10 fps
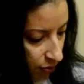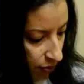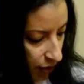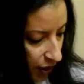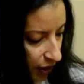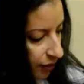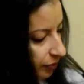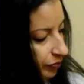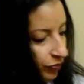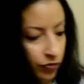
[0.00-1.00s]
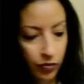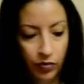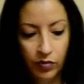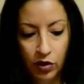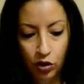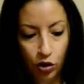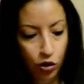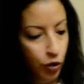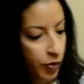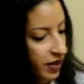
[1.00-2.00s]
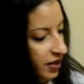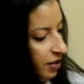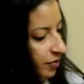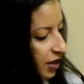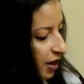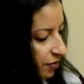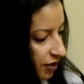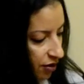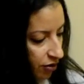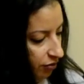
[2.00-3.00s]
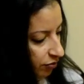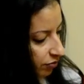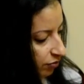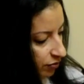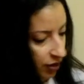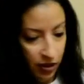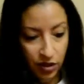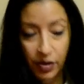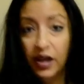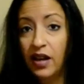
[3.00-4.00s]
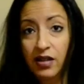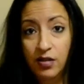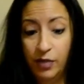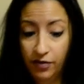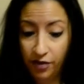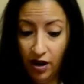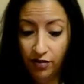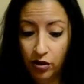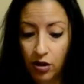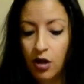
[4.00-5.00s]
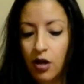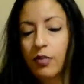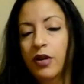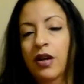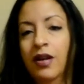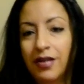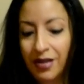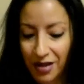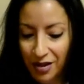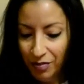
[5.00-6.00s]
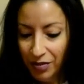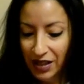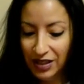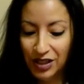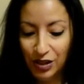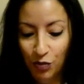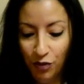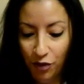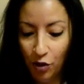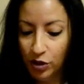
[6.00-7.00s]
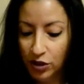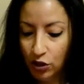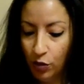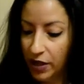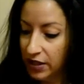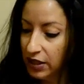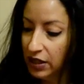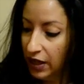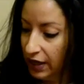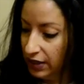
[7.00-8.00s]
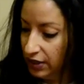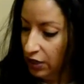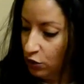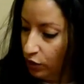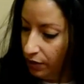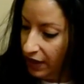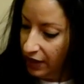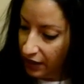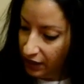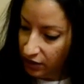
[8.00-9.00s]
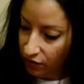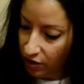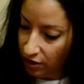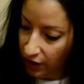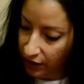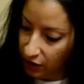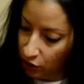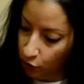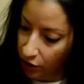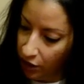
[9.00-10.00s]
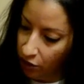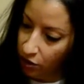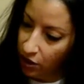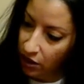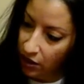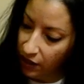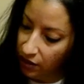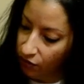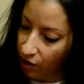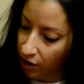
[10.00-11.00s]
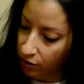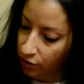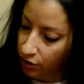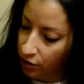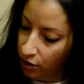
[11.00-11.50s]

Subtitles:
Okay, so you spend some time there. I could spend forever, but let's just move forward. So basically, like I said, you want to make it nice and round, like this one here. He's nice and round.